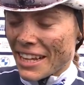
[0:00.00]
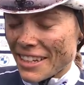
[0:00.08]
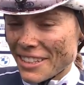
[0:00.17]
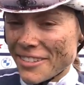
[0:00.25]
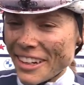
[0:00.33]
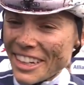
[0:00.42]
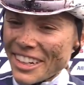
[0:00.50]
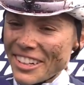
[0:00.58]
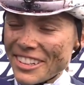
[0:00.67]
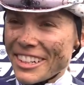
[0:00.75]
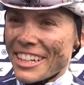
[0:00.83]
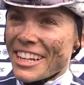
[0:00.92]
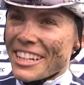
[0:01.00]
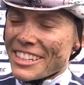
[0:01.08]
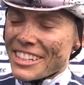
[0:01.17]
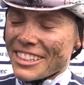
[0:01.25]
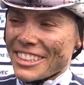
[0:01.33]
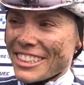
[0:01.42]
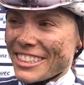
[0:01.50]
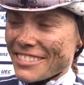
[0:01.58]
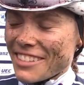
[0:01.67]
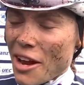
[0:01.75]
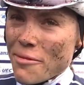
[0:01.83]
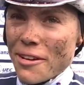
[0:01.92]
Yes, thank you. So
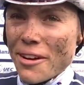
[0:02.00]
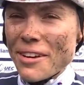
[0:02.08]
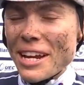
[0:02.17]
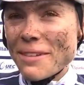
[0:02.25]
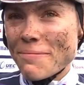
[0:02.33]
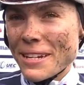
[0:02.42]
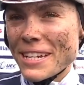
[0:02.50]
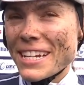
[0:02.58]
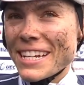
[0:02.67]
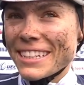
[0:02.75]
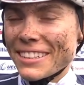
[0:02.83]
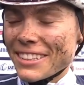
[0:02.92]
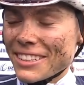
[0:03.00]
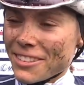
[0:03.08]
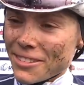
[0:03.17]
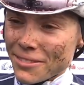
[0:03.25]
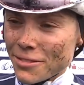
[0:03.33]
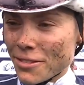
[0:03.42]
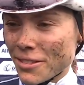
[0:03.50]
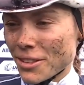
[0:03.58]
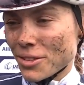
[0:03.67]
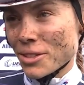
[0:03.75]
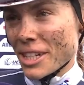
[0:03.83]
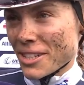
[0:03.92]
I'm very happy
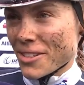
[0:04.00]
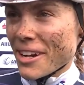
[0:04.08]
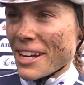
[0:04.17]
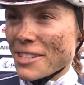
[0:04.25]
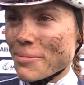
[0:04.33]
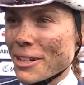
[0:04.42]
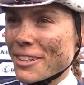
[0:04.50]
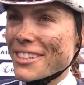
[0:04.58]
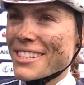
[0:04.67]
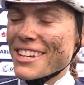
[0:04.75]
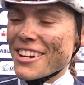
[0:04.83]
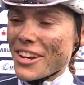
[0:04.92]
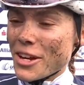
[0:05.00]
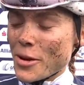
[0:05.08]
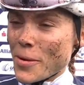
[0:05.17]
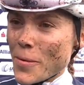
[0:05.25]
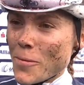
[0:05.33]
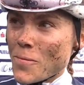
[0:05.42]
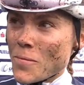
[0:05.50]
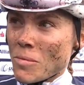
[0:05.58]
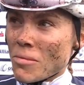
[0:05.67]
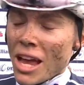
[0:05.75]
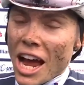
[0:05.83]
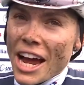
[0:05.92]
to this race because I
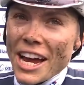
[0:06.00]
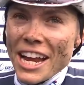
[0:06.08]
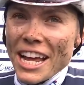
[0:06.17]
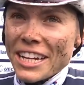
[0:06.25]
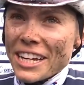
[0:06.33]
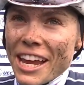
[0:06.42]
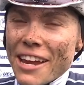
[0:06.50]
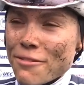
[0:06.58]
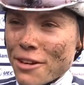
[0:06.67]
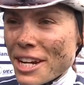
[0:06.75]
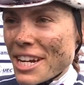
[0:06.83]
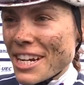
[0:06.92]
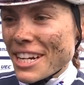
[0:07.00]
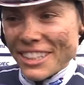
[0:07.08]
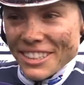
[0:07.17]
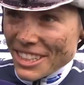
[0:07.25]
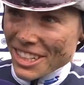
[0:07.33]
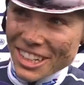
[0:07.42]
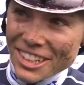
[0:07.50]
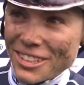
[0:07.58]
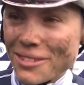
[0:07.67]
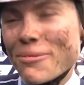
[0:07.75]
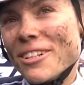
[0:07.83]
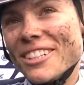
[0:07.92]
like every
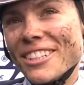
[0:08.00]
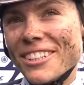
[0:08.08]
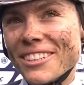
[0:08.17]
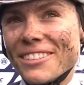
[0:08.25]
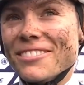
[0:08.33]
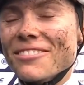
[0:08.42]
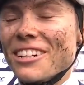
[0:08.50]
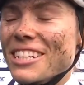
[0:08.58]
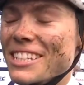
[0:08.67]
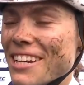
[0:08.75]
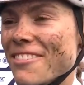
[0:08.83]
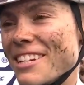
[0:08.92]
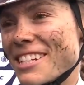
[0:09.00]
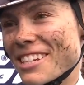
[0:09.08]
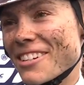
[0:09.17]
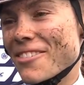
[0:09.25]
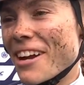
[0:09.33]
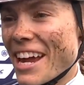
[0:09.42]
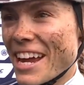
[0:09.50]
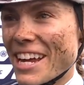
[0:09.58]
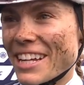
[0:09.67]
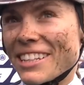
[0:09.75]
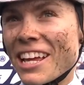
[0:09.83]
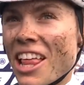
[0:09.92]
condition, but when there is a
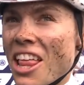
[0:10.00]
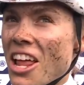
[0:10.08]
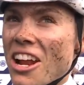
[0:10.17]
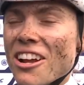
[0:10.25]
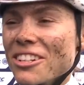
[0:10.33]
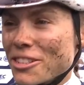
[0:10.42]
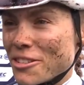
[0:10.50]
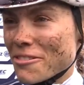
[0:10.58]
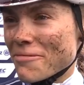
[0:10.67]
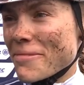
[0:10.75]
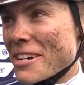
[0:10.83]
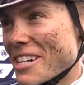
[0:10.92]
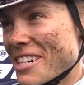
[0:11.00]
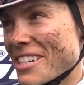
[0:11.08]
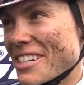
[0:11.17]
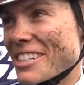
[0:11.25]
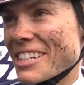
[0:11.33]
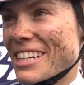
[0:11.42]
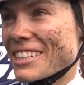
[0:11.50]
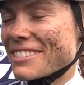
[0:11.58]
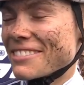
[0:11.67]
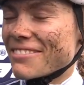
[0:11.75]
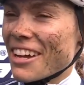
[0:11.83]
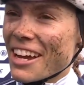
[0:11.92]
rain, lot of mud, and
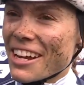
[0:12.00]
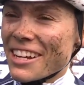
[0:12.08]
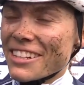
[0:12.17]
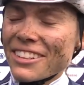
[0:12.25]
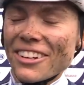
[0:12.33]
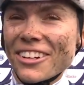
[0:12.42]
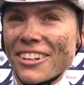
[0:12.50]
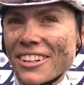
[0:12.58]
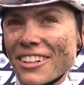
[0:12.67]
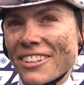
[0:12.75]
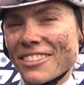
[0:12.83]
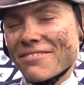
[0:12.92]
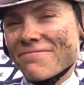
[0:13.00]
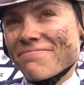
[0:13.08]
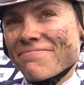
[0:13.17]
I know